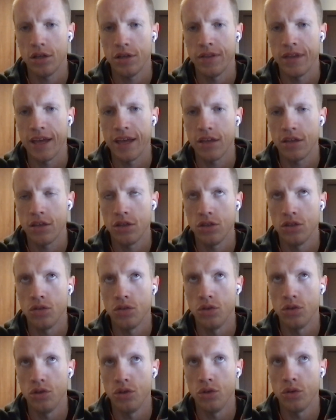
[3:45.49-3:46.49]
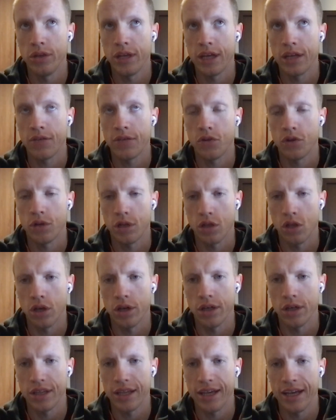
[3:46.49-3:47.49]
that you knew that for a
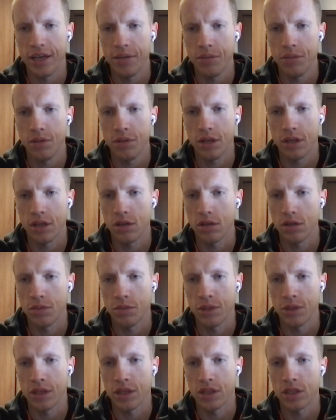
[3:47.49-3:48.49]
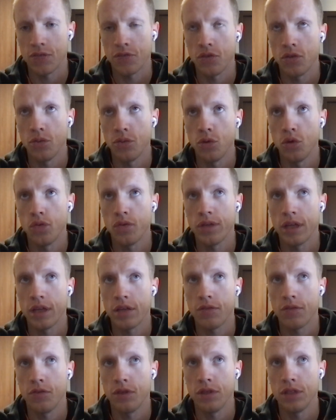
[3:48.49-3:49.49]
long time, like because if you moved
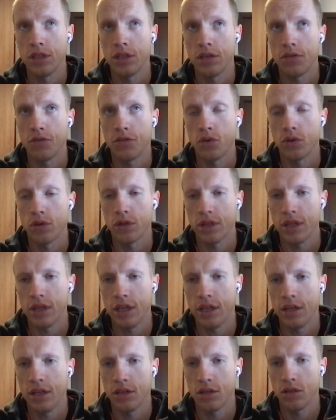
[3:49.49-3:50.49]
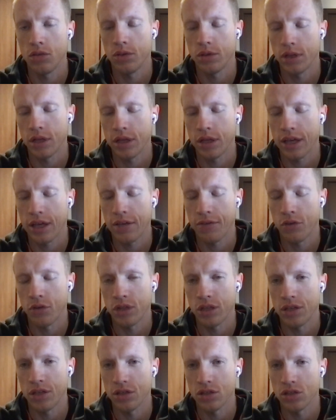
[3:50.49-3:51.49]
at year 14, you were like
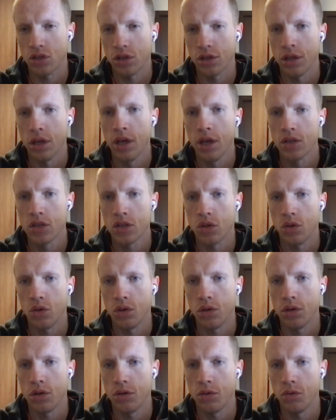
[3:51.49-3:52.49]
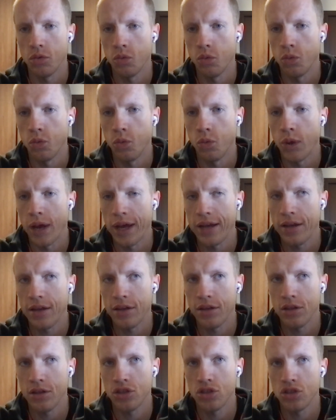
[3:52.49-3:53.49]
14 years old. So when
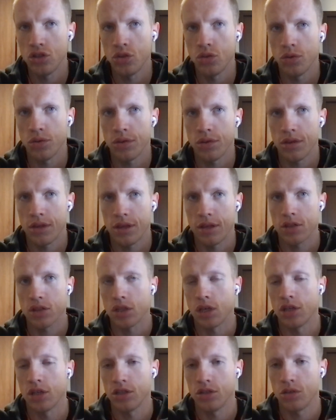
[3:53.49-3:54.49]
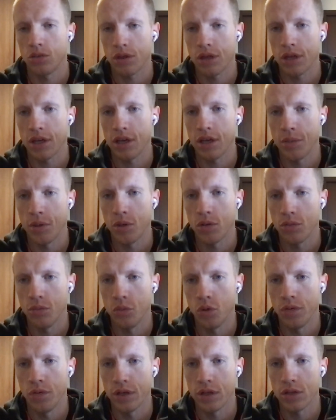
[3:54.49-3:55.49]
did you started to think about
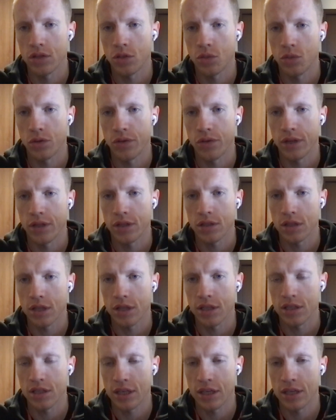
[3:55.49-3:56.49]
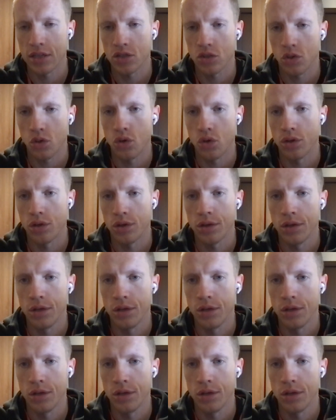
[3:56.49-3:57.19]
moving somewhere else, like States or